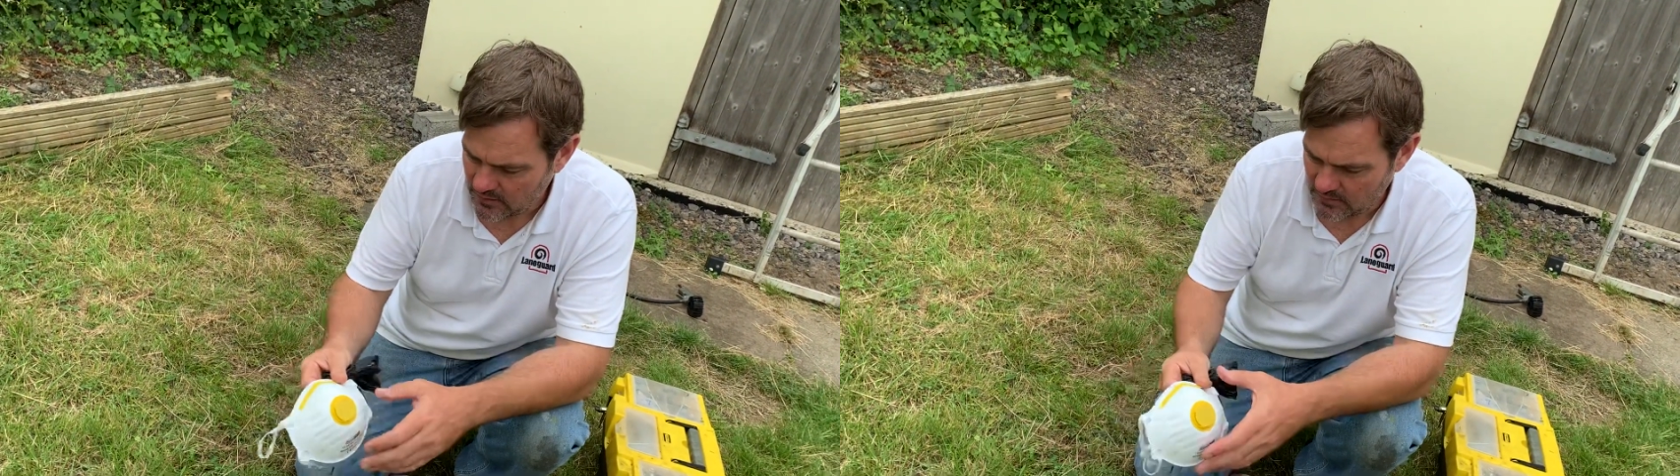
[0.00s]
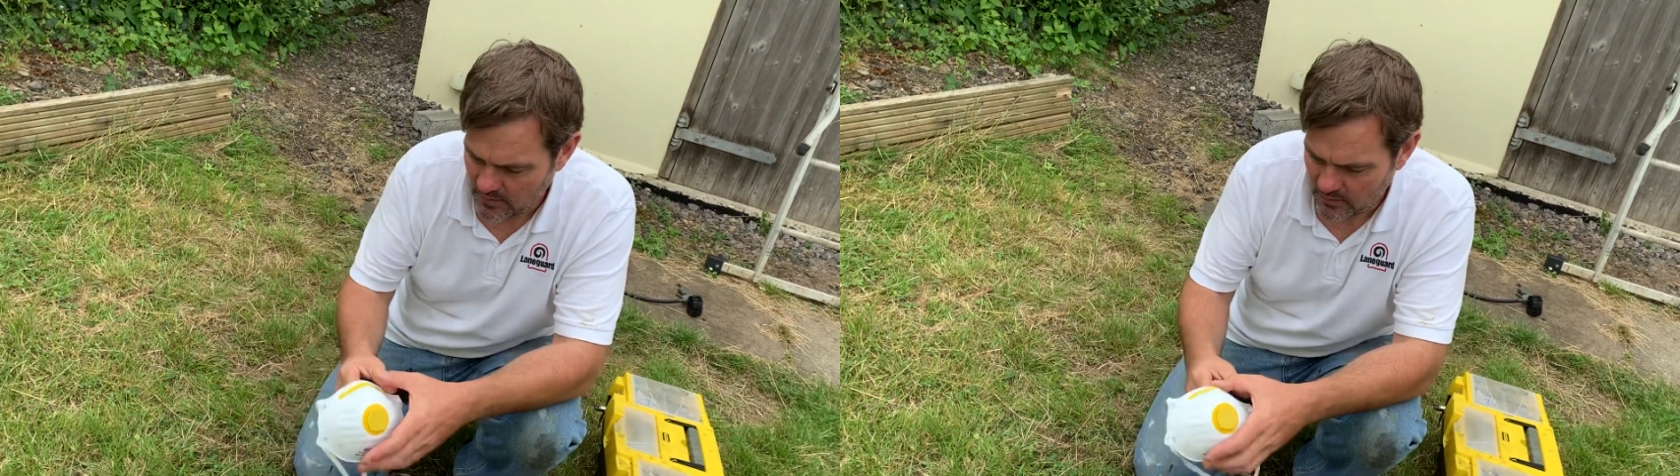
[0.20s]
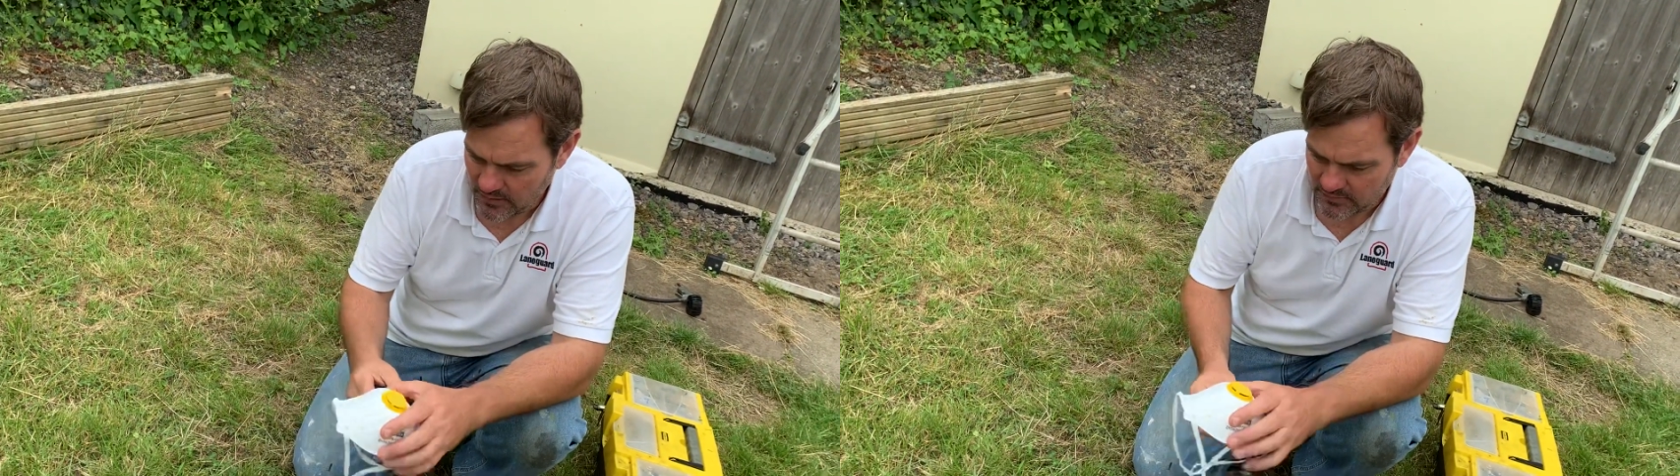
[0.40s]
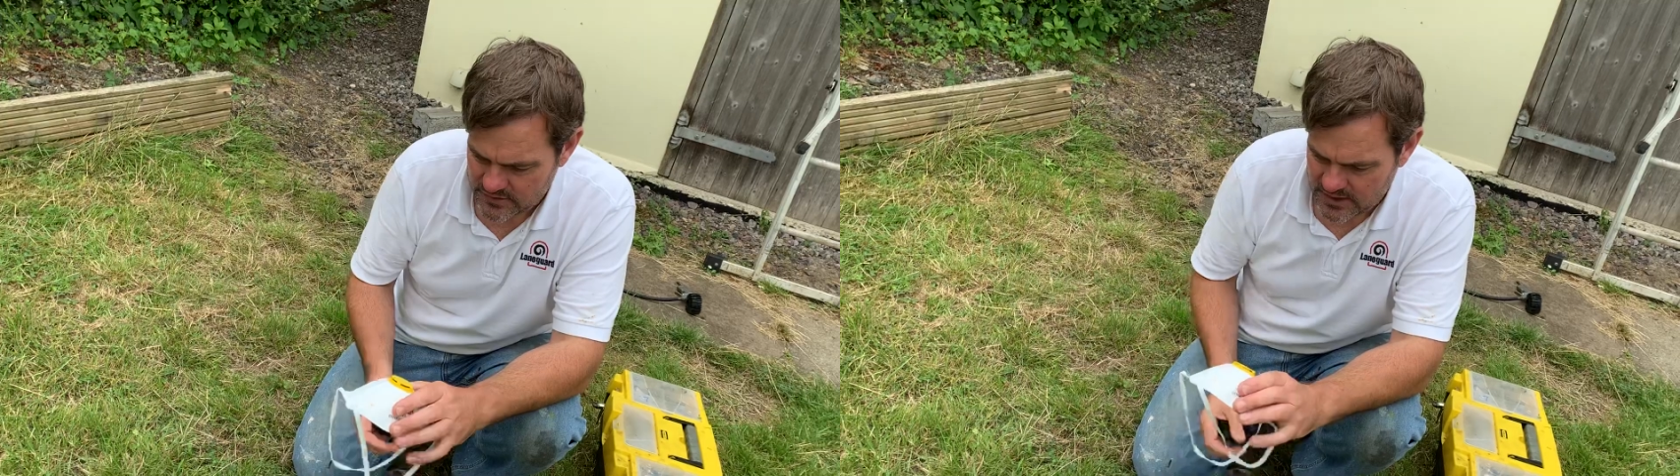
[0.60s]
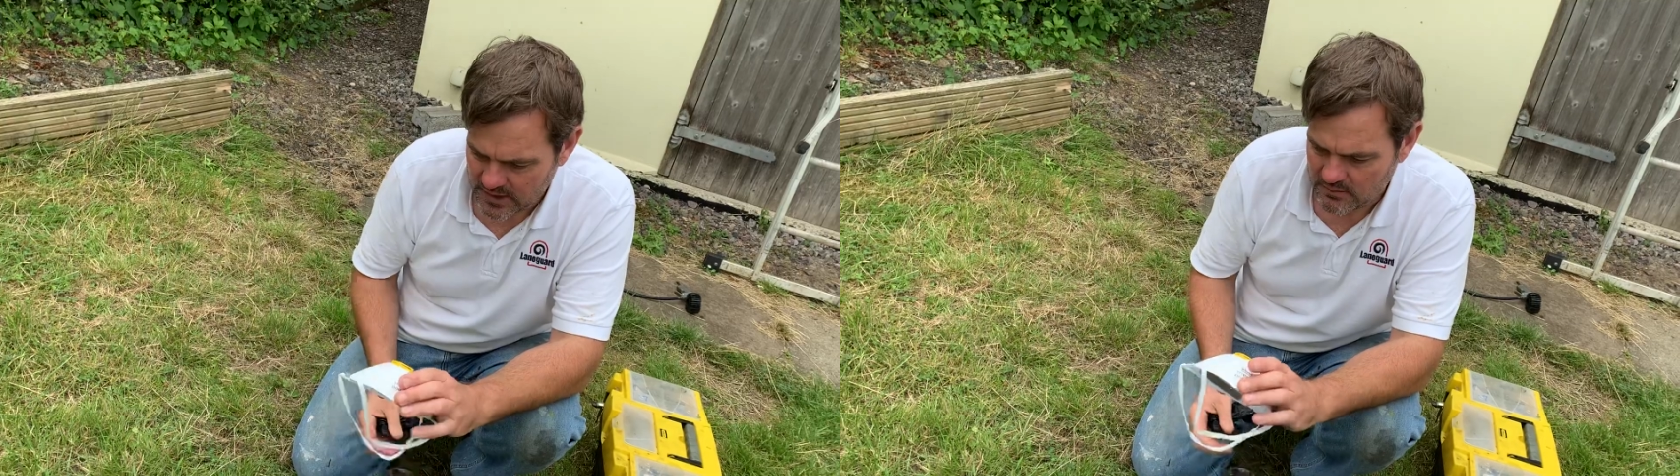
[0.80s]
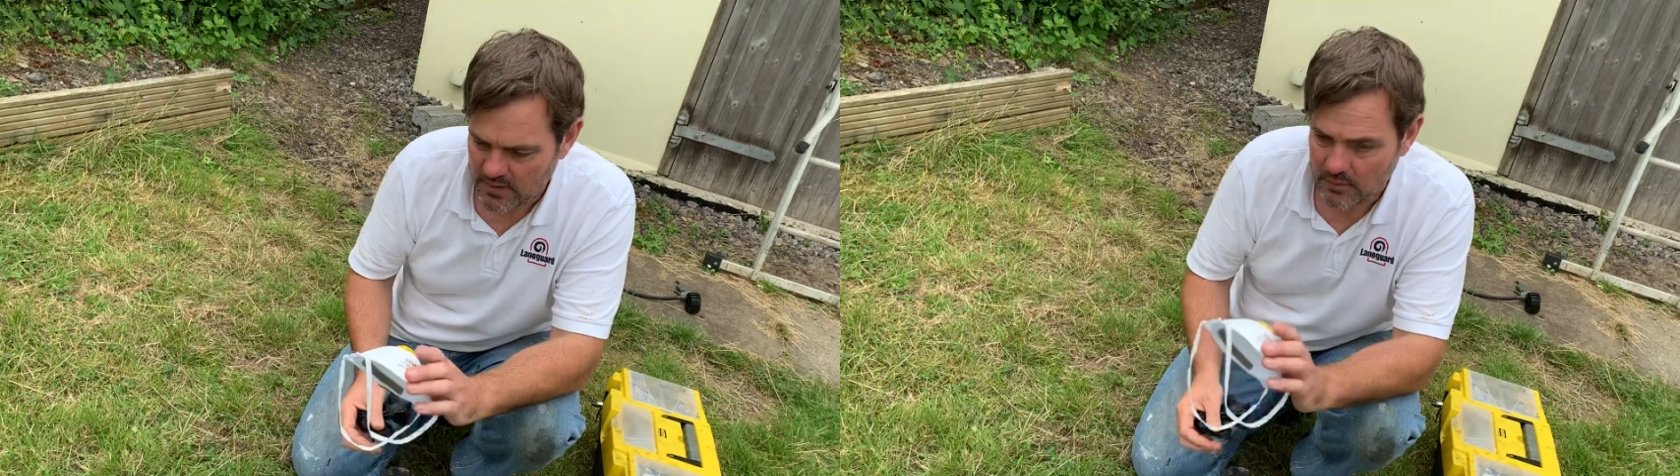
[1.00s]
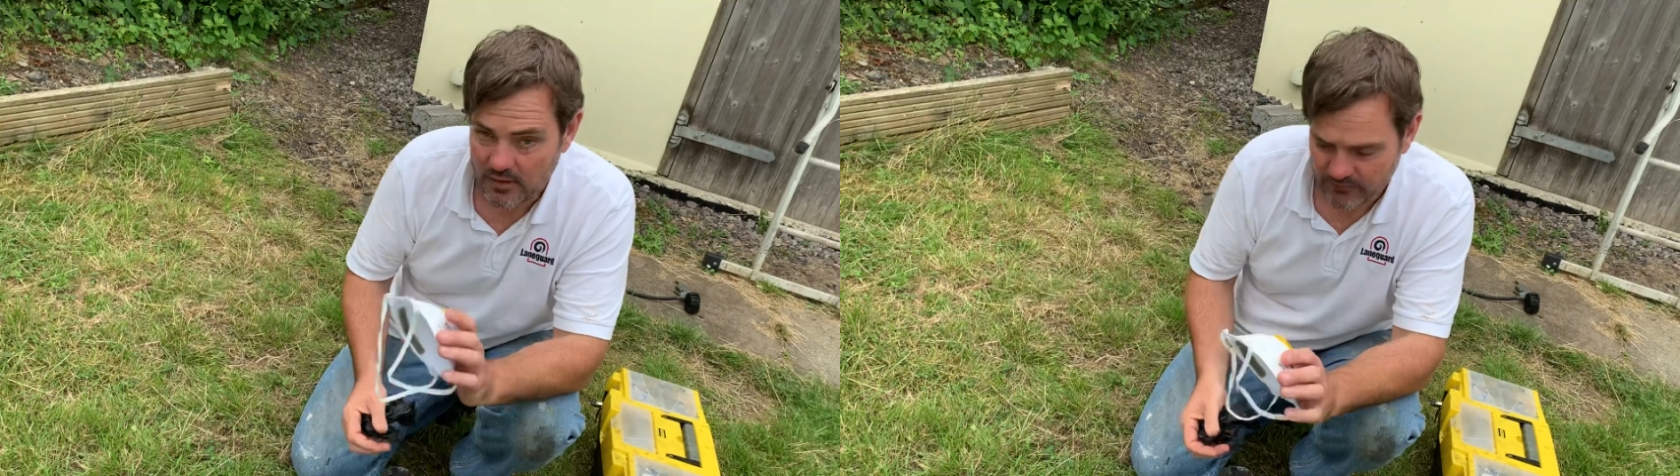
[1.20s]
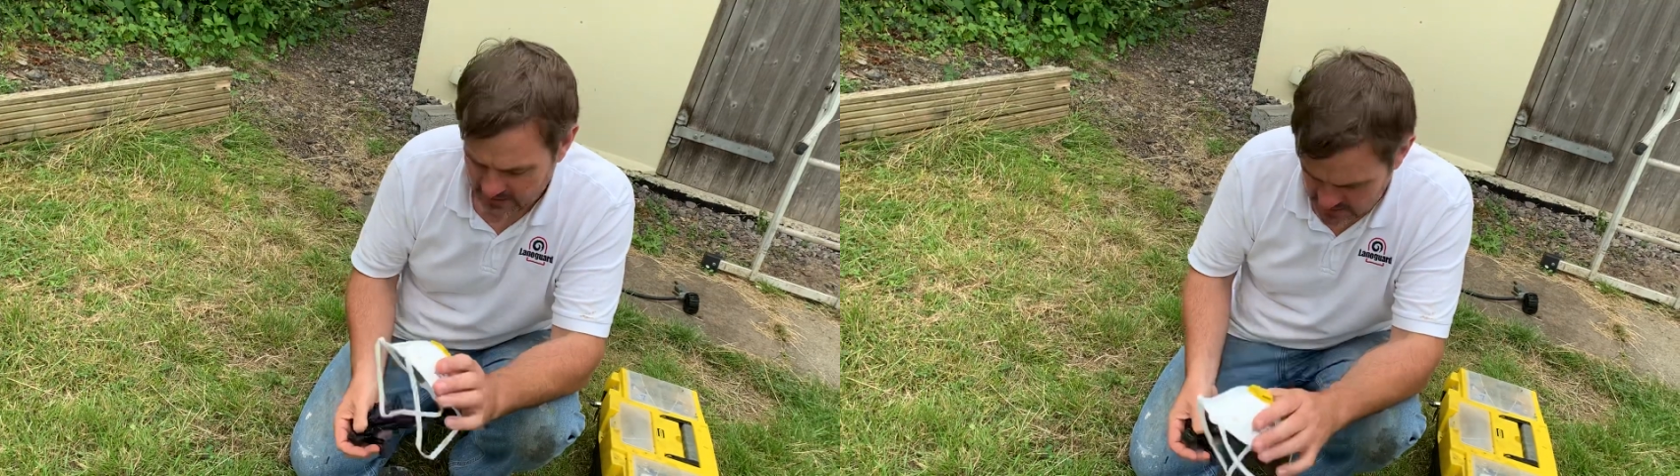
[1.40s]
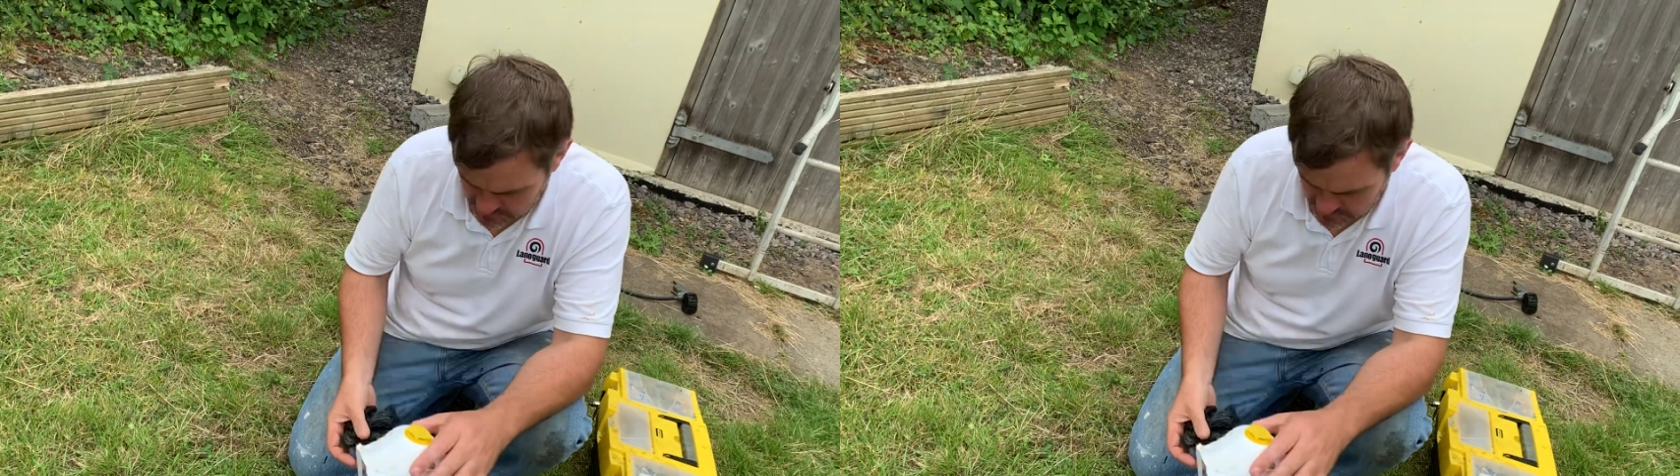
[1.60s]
you might want to just think about putting a face